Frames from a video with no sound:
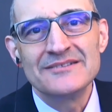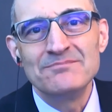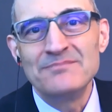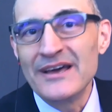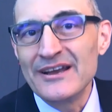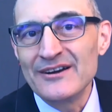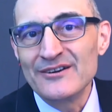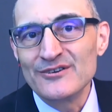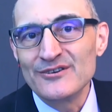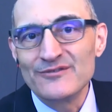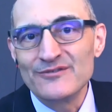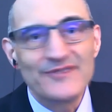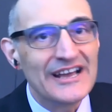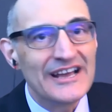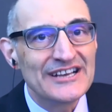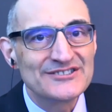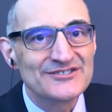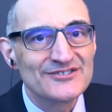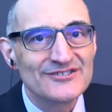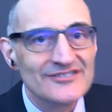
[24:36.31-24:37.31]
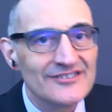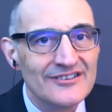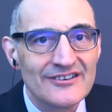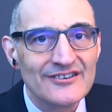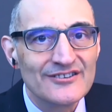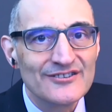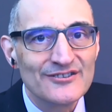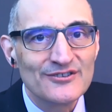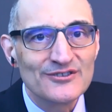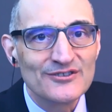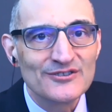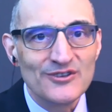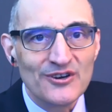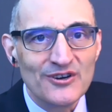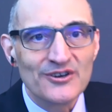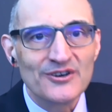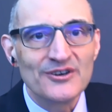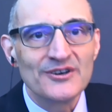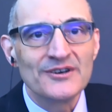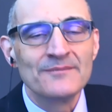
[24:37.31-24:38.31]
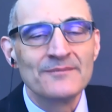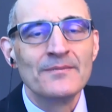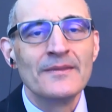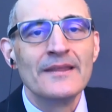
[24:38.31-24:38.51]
better, faster, harder, longer.